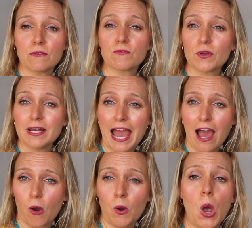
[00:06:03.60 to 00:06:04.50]
And for
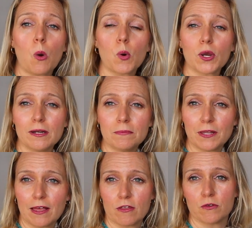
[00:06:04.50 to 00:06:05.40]
now, we're going to
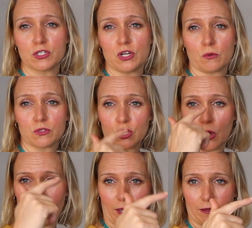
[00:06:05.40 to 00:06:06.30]
play those notes
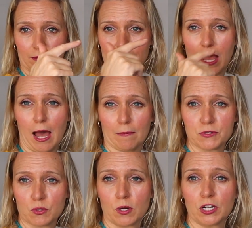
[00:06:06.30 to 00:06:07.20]
going up.
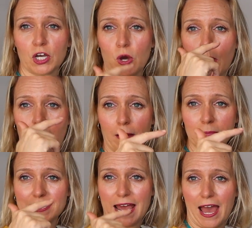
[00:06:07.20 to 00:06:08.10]
So we're going to go
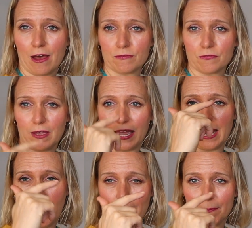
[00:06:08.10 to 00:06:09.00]
up to F
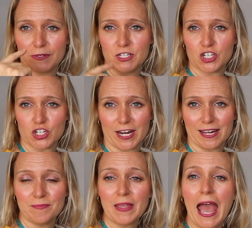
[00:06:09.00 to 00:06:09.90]
and up to
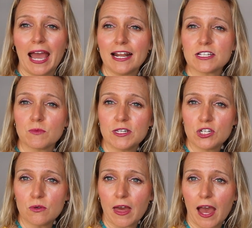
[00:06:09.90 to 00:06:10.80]
G. And as we
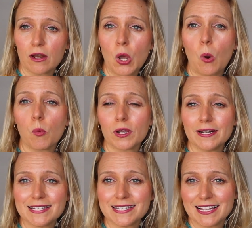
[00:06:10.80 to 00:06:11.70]
do that, we're
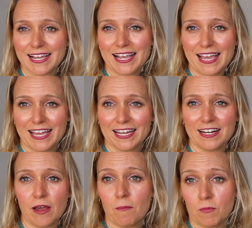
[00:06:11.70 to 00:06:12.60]
going to sing
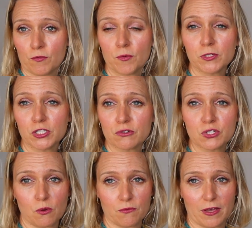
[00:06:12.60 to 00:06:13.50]
in movable do
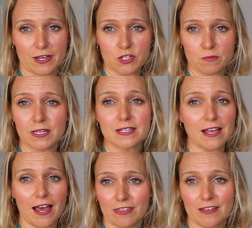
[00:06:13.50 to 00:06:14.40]
solfege because
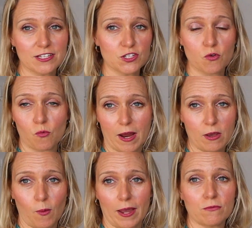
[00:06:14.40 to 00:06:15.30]
I think it's a
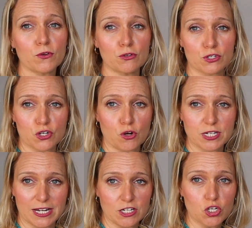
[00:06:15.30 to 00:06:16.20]
great way for you to start
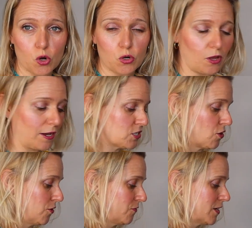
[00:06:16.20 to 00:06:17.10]
to internalize all of